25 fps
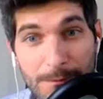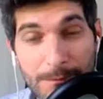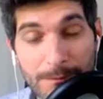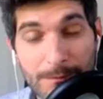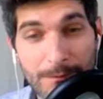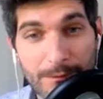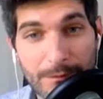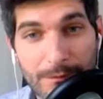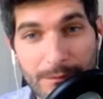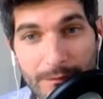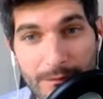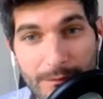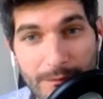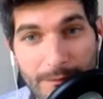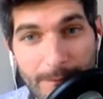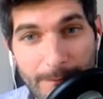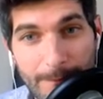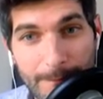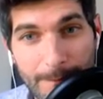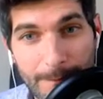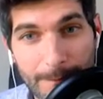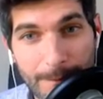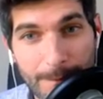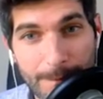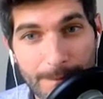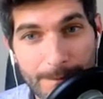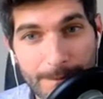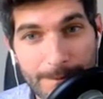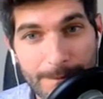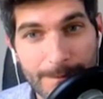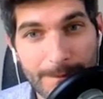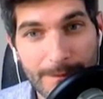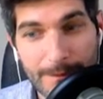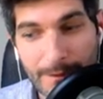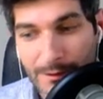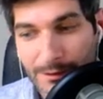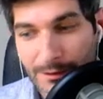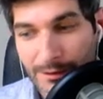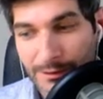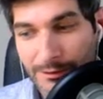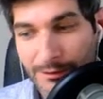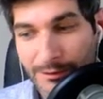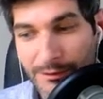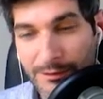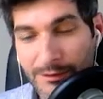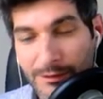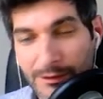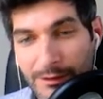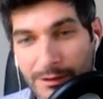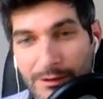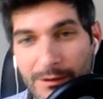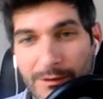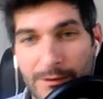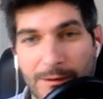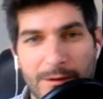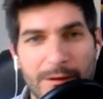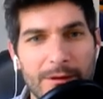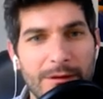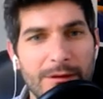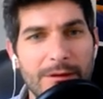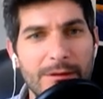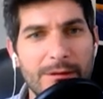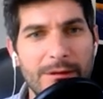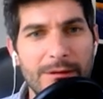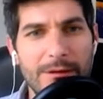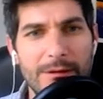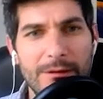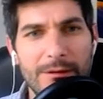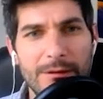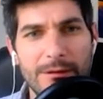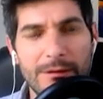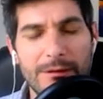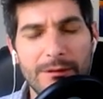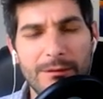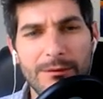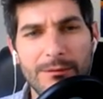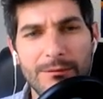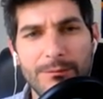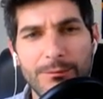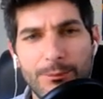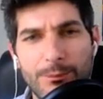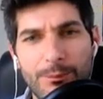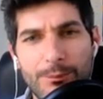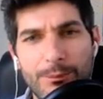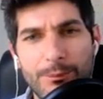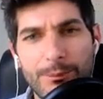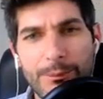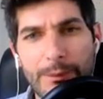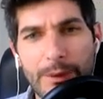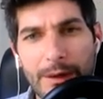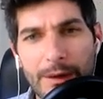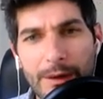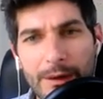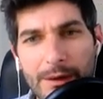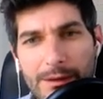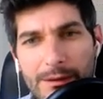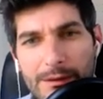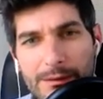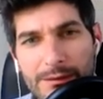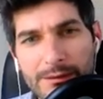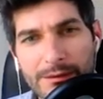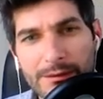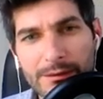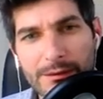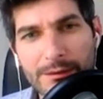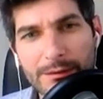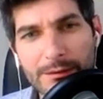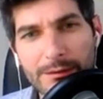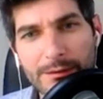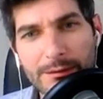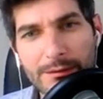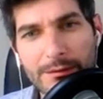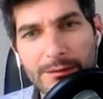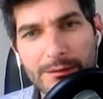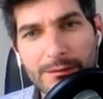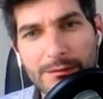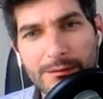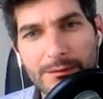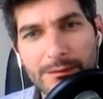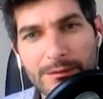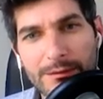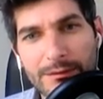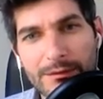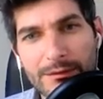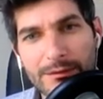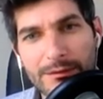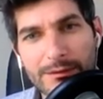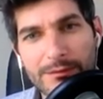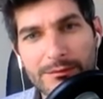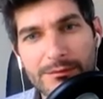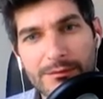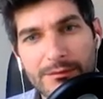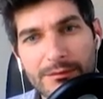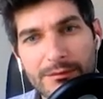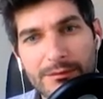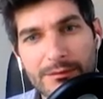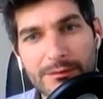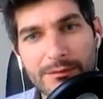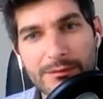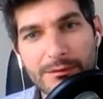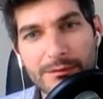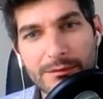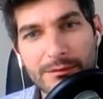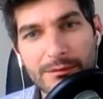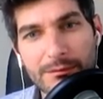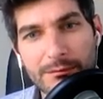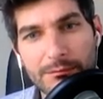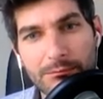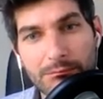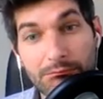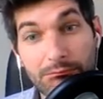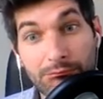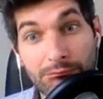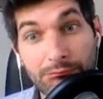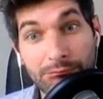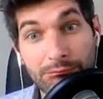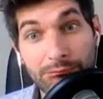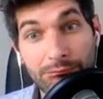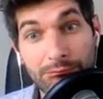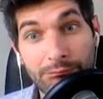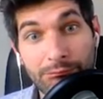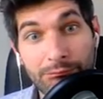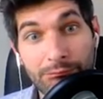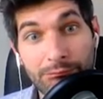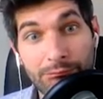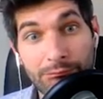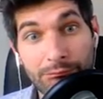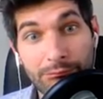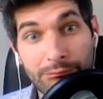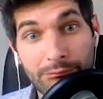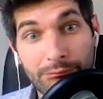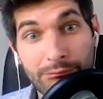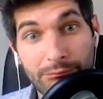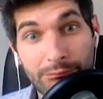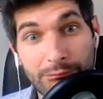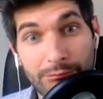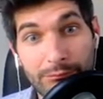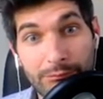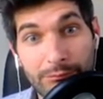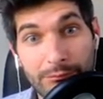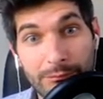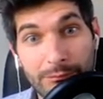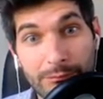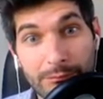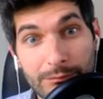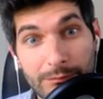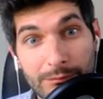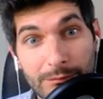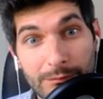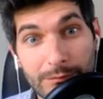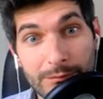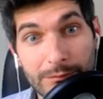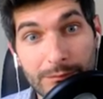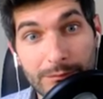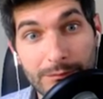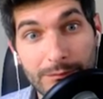(not speaking)